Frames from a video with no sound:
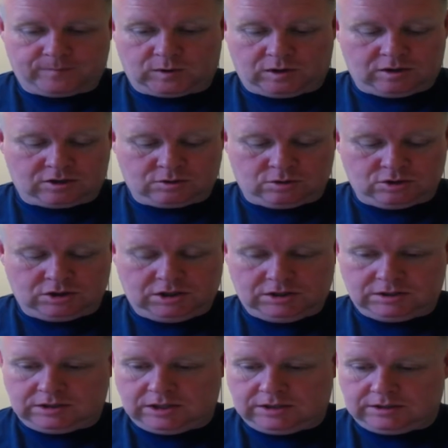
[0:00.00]
That's what she
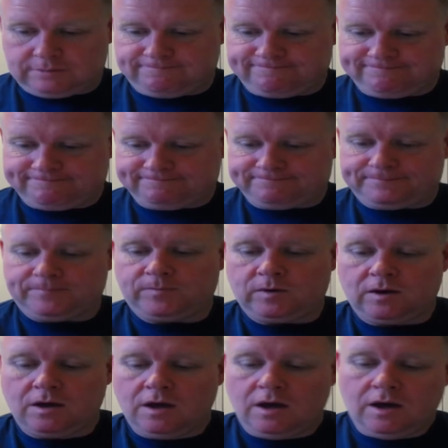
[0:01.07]
said.
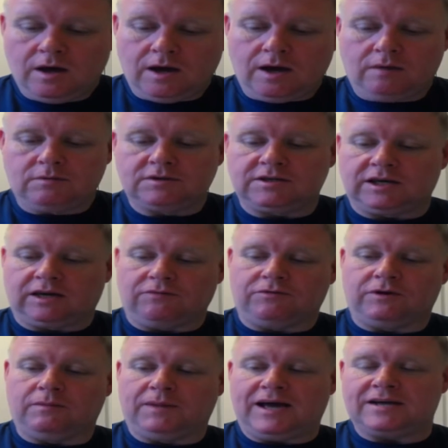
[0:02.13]
And we'll take it for
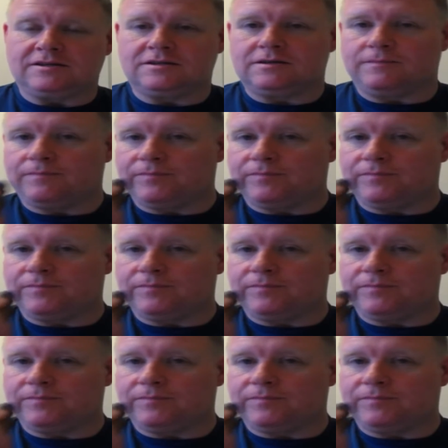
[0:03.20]
the blast.